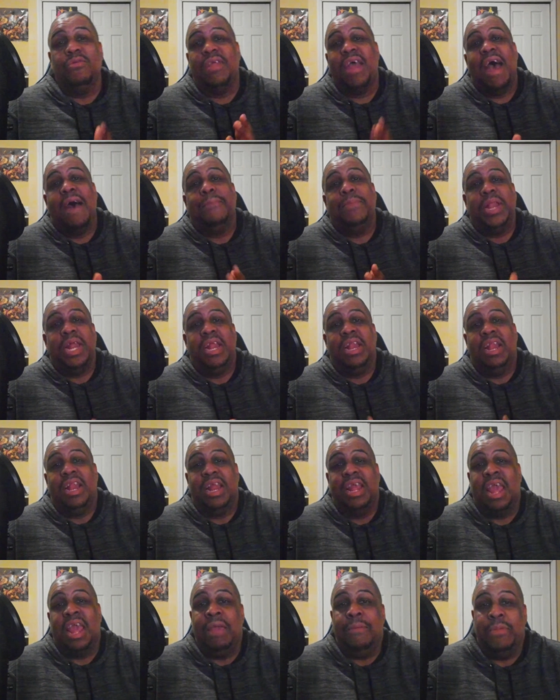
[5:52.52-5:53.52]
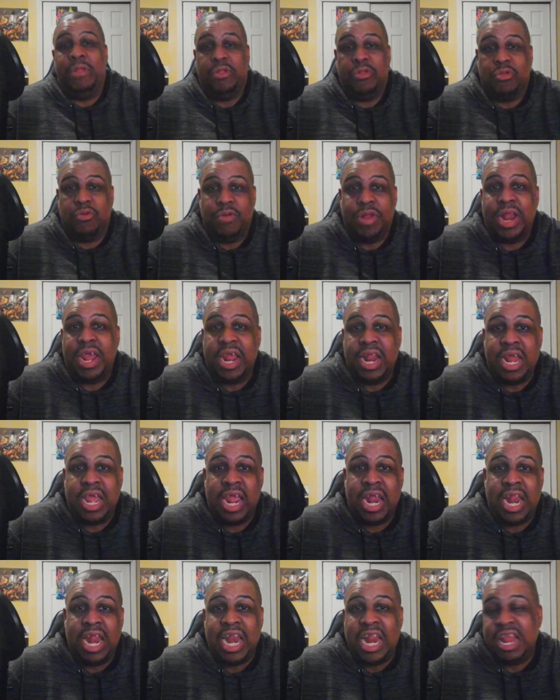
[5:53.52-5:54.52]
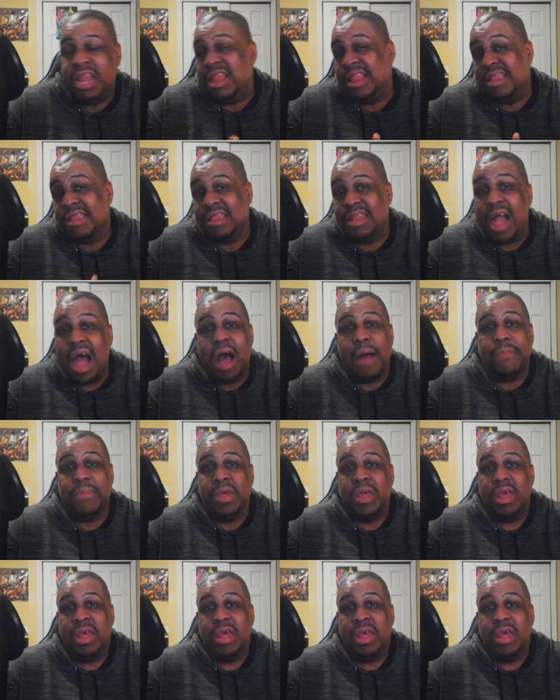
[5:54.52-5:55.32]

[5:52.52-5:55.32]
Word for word: happening in the game industry lately, and it needs to stop